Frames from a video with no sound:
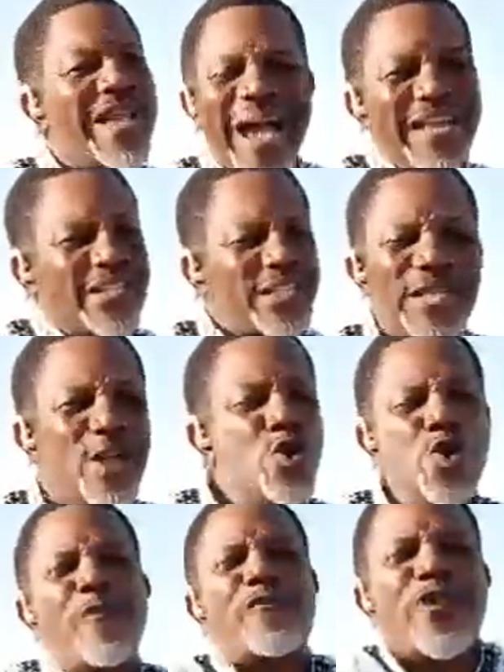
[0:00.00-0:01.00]
There is
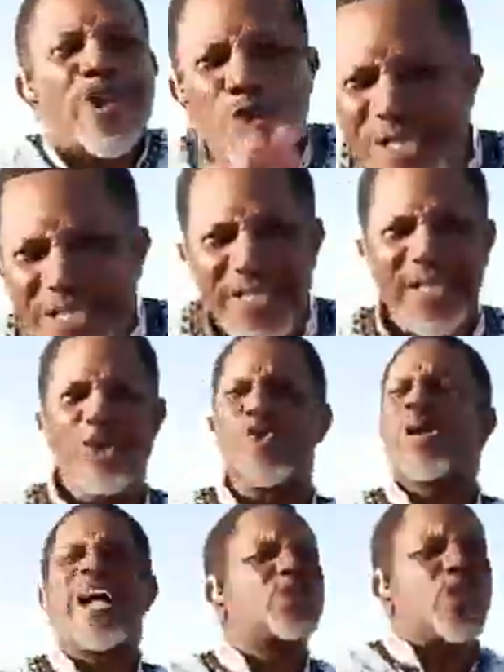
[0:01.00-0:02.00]
no frequency.
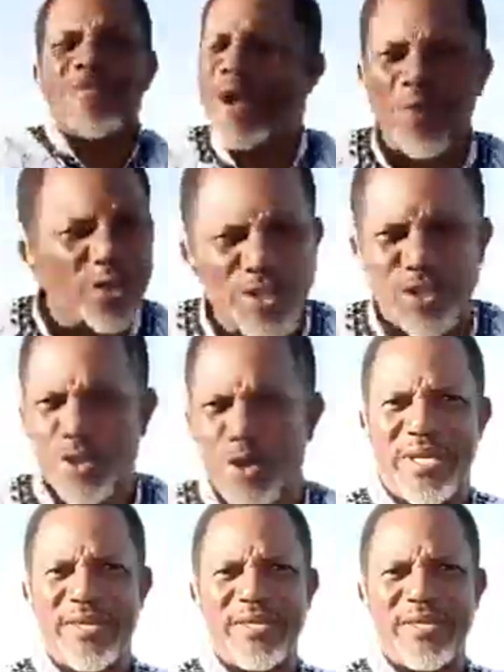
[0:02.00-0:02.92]
You can't survive what is coming.